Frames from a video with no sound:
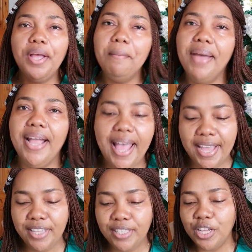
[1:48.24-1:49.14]
Come back,
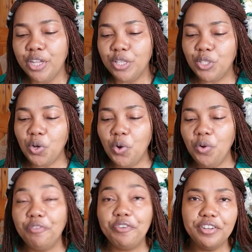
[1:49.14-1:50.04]
guys.
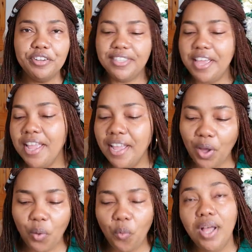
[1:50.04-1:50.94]
So the first thing
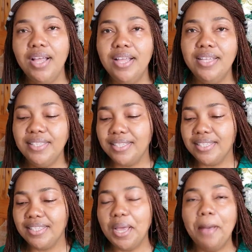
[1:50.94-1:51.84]

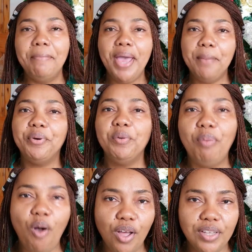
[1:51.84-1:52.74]
was pepper
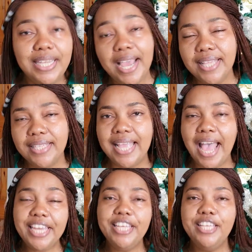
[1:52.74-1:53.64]
pot. Yes,
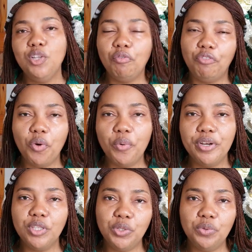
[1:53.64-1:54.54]
Guyanese look
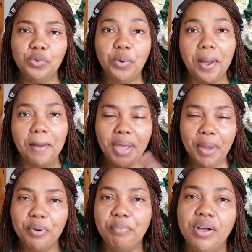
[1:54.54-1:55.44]
forward to
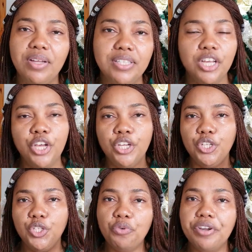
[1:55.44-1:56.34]
pepper pot
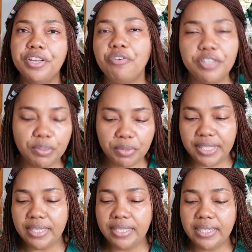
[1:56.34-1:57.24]
during the
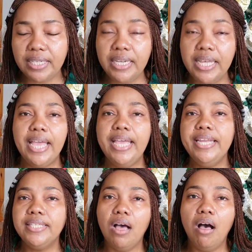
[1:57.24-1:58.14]
Christmas season.
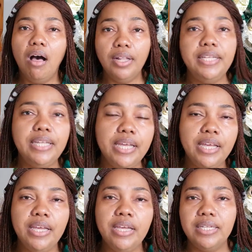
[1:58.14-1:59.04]
It is a
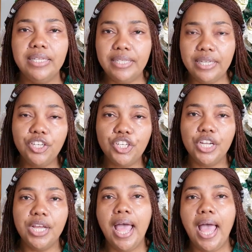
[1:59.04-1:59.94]
holiday dish.